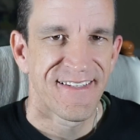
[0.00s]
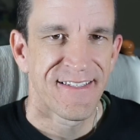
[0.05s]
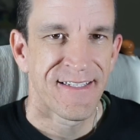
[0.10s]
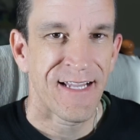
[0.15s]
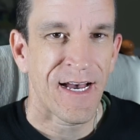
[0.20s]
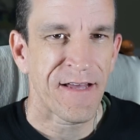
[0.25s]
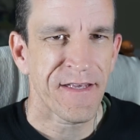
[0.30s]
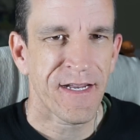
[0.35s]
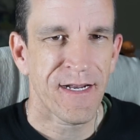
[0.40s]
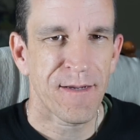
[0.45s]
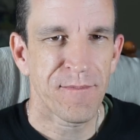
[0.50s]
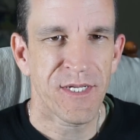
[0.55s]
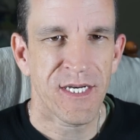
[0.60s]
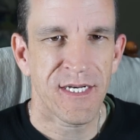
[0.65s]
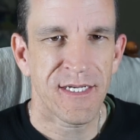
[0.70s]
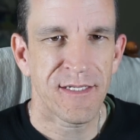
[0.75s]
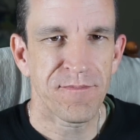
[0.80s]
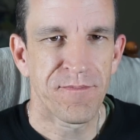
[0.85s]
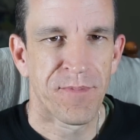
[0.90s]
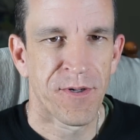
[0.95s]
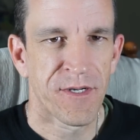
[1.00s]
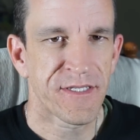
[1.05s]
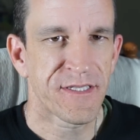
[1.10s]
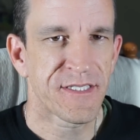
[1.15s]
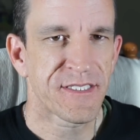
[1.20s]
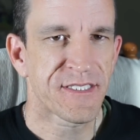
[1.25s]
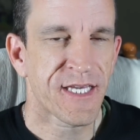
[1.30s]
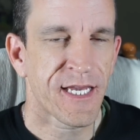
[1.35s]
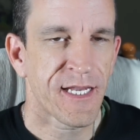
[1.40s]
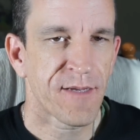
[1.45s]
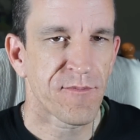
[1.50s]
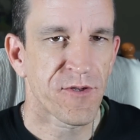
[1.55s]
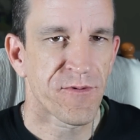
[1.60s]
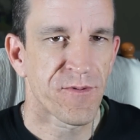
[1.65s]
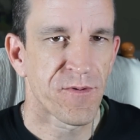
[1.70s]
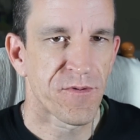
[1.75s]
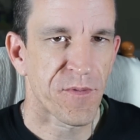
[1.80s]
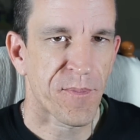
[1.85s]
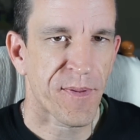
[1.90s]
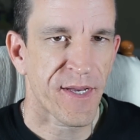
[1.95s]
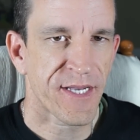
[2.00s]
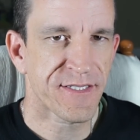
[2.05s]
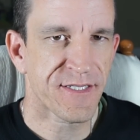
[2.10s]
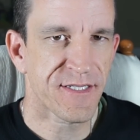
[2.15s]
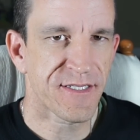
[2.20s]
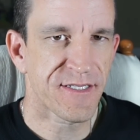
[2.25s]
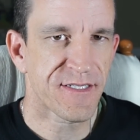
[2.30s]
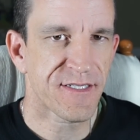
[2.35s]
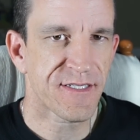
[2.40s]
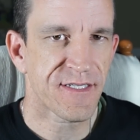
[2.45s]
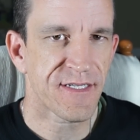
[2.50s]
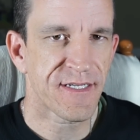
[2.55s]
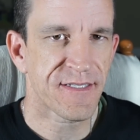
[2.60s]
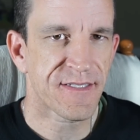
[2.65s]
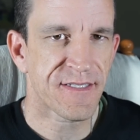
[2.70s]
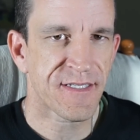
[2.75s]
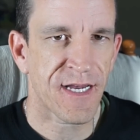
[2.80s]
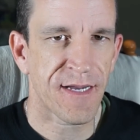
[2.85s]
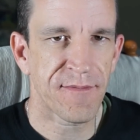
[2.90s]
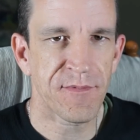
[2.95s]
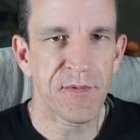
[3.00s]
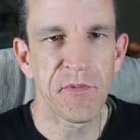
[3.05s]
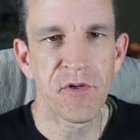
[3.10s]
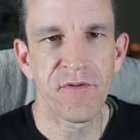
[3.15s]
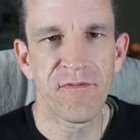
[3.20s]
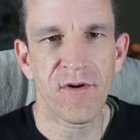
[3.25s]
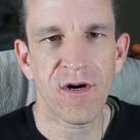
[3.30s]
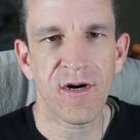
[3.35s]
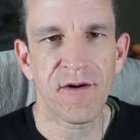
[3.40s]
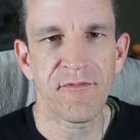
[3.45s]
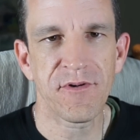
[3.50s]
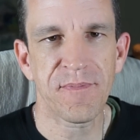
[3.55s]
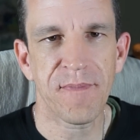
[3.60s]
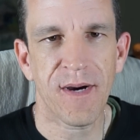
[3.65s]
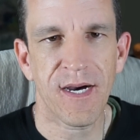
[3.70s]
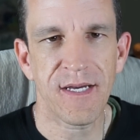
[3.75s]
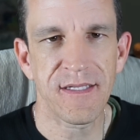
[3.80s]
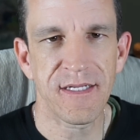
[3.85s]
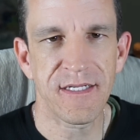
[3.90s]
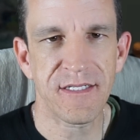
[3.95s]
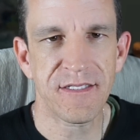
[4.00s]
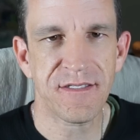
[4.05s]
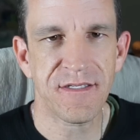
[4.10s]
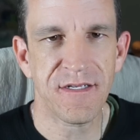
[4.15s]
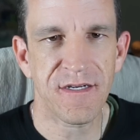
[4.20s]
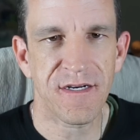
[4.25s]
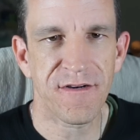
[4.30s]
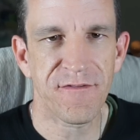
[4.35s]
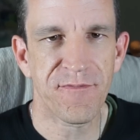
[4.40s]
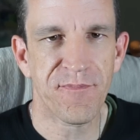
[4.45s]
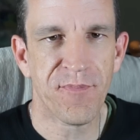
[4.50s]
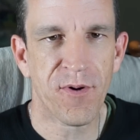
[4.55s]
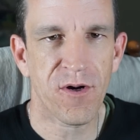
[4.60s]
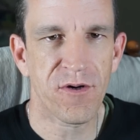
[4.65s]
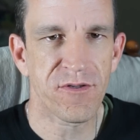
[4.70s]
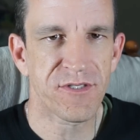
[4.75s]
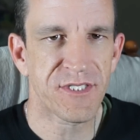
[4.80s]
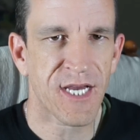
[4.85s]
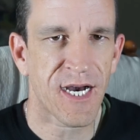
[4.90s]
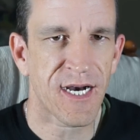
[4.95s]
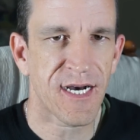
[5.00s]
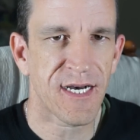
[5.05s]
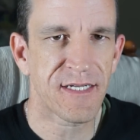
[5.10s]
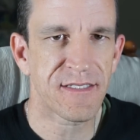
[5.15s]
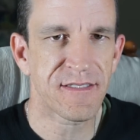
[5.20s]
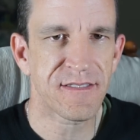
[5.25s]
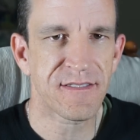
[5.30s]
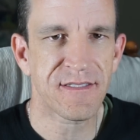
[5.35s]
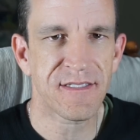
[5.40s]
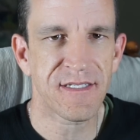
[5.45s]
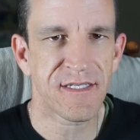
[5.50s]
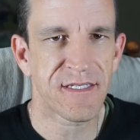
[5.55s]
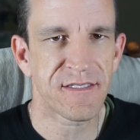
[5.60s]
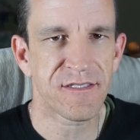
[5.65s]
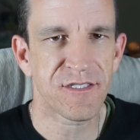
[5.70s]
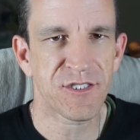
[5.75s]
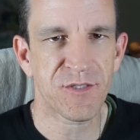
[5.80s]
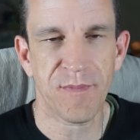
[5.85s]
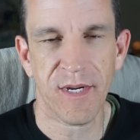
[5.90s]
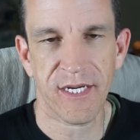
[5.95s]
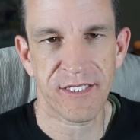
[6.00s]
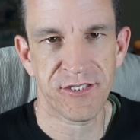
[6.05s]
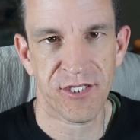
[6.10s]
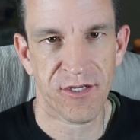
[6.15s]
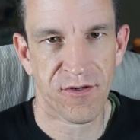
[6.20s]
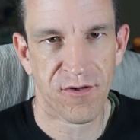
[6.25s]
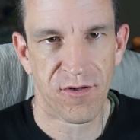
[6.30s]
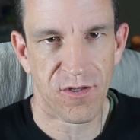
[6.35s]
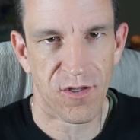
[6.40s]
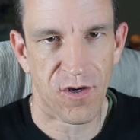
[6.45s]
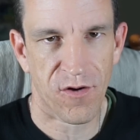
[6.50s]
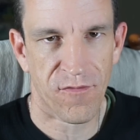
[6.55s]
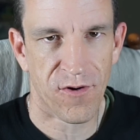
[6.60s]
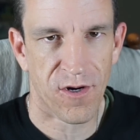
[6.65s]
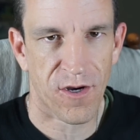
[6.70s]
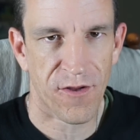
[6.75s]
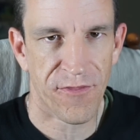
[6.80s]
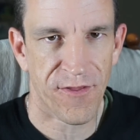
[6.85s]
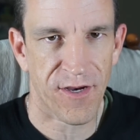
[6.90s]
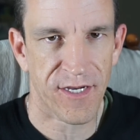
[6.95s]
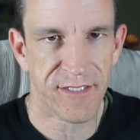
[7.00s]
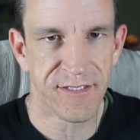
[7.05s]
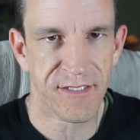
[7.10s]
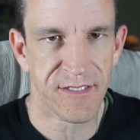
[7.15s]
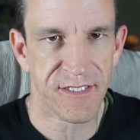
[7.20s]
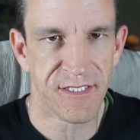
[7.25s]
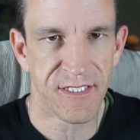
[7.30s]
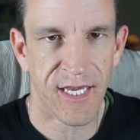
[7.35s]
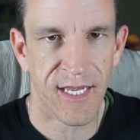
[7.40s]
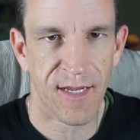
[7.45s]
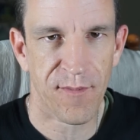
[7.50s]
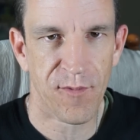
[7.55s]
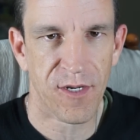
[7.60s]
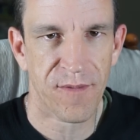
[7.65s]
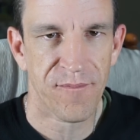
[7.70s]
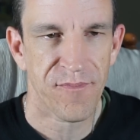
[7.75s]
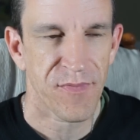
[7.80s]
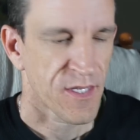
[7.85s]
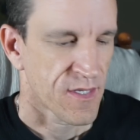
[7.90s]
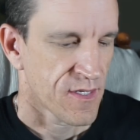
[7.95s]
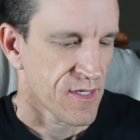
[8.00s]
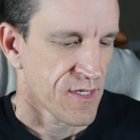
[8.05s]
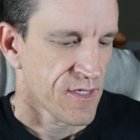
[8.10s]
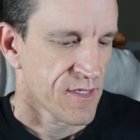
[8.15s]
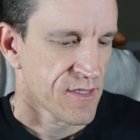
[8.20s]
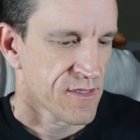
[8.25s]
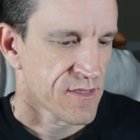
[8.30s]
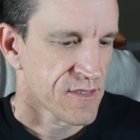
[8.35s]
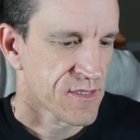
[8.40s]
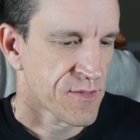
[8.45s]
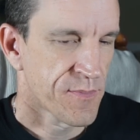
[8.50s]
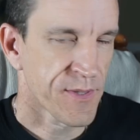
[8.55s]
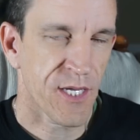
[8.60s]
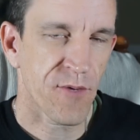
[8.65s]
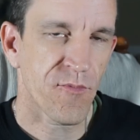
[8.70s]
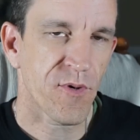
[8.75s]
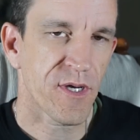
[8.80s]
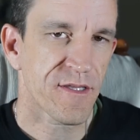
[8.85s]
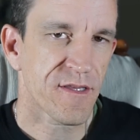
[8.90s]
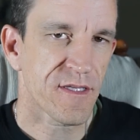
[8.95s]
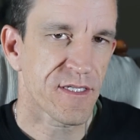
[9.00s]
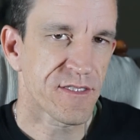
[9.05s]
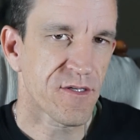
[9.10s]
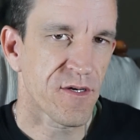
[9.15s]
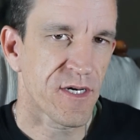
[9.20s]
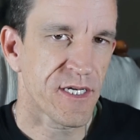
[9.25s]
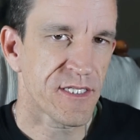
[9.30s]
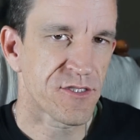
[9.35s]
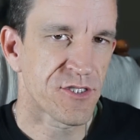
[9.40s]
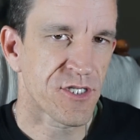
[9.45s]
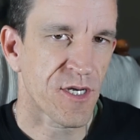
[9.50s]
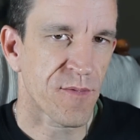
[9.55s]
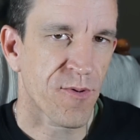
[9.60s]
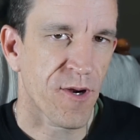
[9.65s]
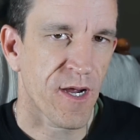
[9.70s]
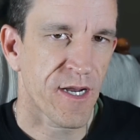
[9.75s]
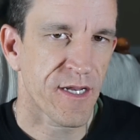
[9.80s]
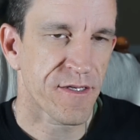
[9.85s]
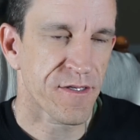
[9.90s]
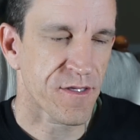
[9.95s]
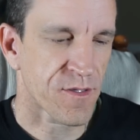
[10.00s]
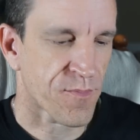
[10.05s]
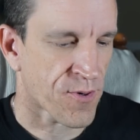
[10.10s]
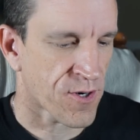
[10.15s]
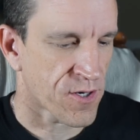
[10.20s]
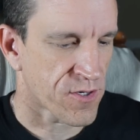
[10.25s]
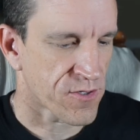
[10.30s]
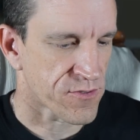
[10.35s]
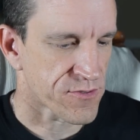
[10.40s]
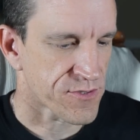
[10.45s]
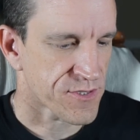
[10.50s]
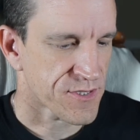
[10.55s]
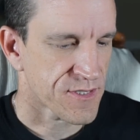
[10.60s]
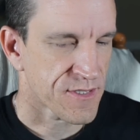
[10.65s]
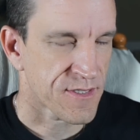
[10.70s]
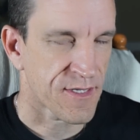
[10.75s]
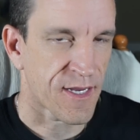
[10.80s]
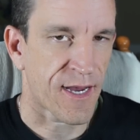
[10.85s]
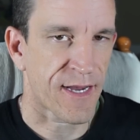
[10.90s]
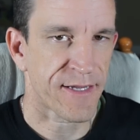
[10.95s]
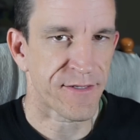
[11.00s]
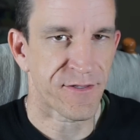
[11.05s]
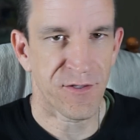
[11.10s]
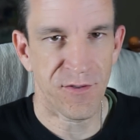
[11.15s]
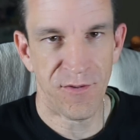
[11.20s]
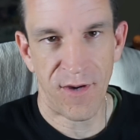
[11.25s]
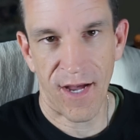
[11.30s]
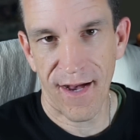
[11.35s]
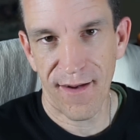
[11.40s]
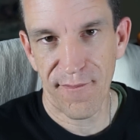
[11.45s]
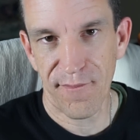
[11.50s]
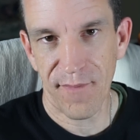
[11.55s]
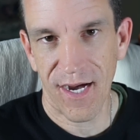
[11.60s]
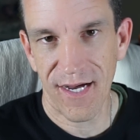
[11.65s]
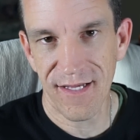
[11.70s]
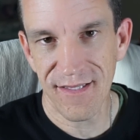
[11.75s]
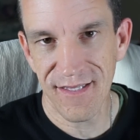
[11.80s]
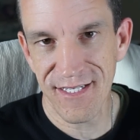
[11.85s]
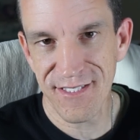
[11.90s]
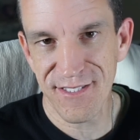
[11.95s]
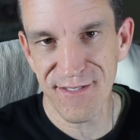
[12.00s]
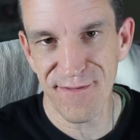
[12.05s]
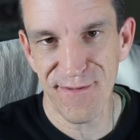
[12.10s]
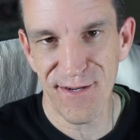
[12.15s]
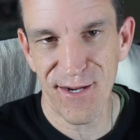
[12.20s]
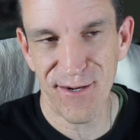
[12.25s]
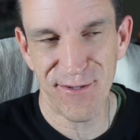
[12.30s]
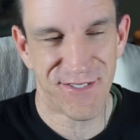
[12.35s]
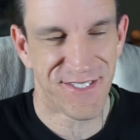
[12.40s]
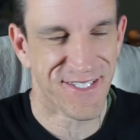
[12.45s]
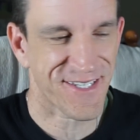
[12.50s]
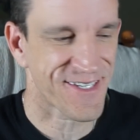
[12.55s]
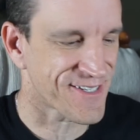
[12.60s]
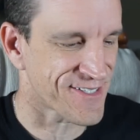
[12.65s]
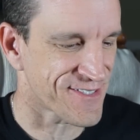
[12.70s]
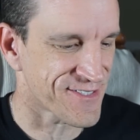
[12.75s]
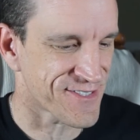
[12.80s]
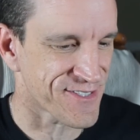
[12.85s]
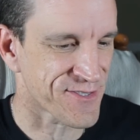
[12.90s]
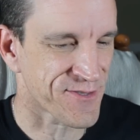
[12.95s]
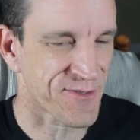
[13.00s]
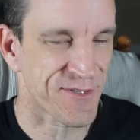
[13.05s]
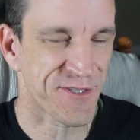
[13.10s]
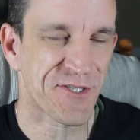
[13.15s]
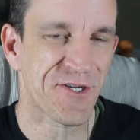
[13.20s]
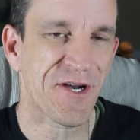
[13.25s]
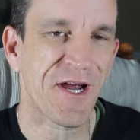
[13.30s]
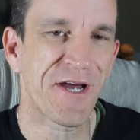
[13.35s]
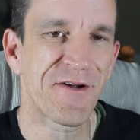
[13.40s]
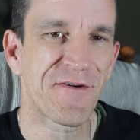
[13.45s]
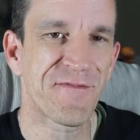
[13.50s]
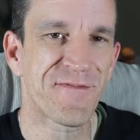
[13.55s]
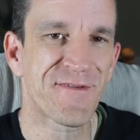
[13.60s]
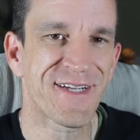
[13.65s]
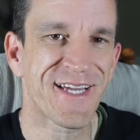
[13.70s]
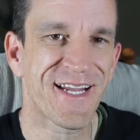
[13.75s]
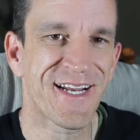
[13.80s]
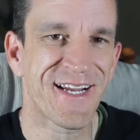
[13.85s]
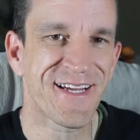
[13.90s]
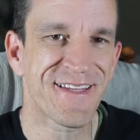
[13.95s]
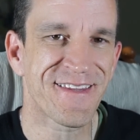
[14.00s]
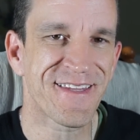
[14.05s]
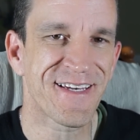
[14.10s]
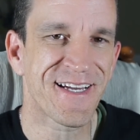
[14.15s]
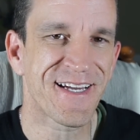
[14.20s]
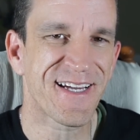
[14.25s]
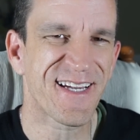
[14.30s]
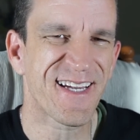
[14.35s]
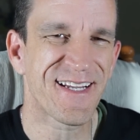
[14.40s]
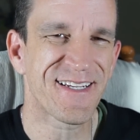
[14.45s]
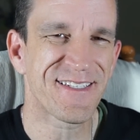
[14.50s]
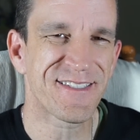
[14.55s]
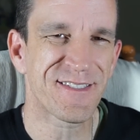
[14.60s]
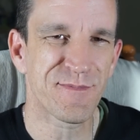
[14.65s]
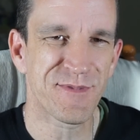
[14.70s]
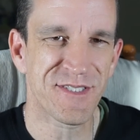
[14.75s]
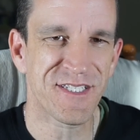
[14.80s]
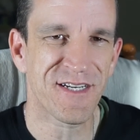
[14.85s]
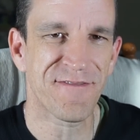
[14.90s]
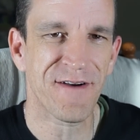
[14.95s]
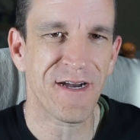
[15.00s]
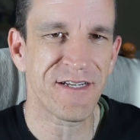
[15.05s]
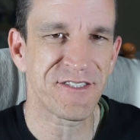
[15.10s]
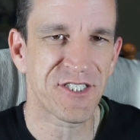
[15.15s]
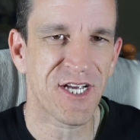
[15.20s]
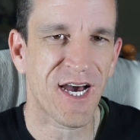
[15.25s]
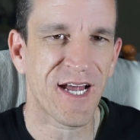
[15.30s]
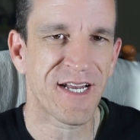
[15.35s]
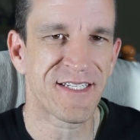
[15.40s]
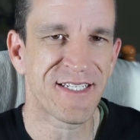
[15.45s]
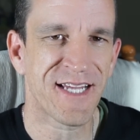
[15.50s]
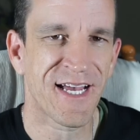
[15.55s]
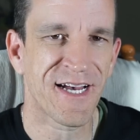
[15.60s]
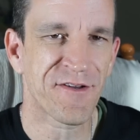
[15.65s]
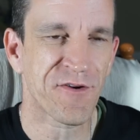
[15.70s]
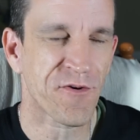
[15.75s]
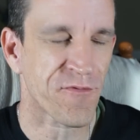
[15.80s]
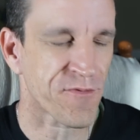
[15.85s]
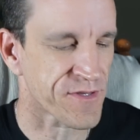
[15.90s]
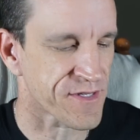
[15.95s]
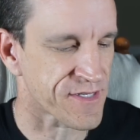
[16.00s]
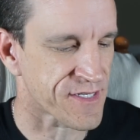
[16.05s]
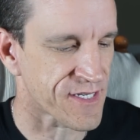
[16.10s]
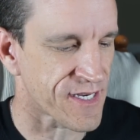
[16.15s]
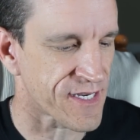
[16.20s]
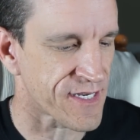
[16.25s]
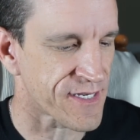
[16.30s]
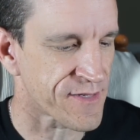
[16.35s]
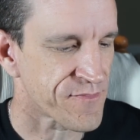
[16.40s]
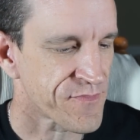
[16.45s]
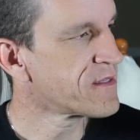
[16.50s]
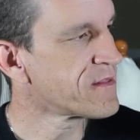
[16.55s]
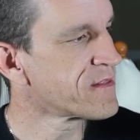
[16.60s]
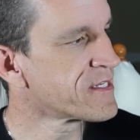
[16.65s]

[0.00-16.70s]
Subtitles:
Now that I'm done putting this camera through the paces, it's time to move on with my list of pros, cons, and just my general overall thoughts on this camera. To begin with, let's go ahead and jump right into the pros. I do have my list of notes here just to ensure I don't forget anything, and it's some stuff I jotted down over the day.